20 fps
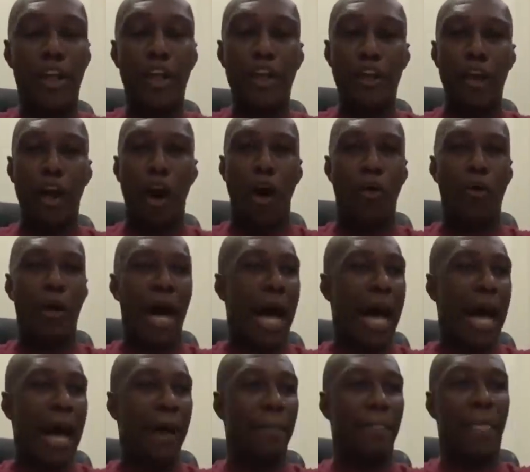you know,
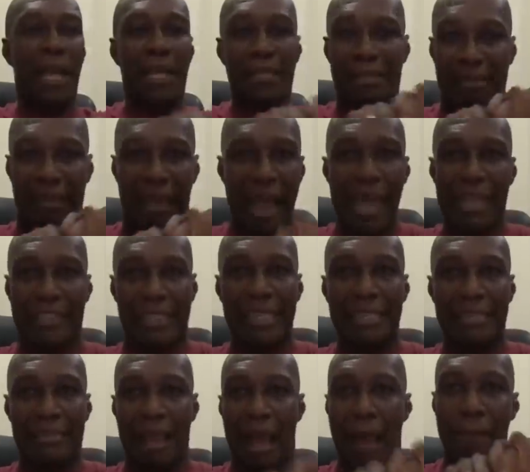uh,
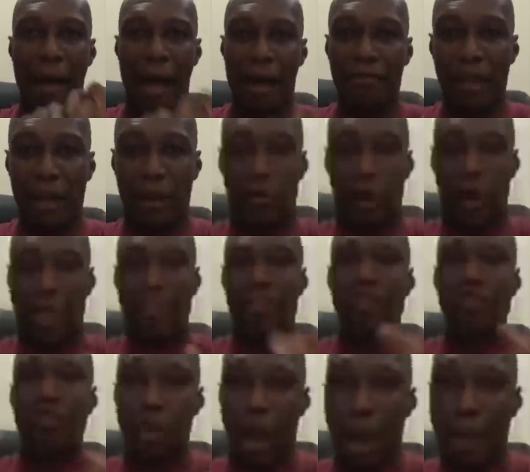sketches about the
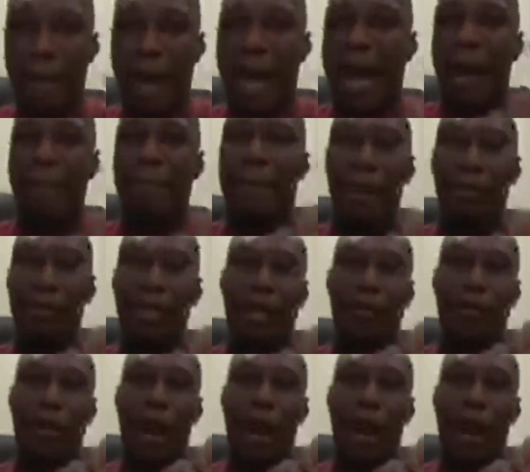Christ, drama about the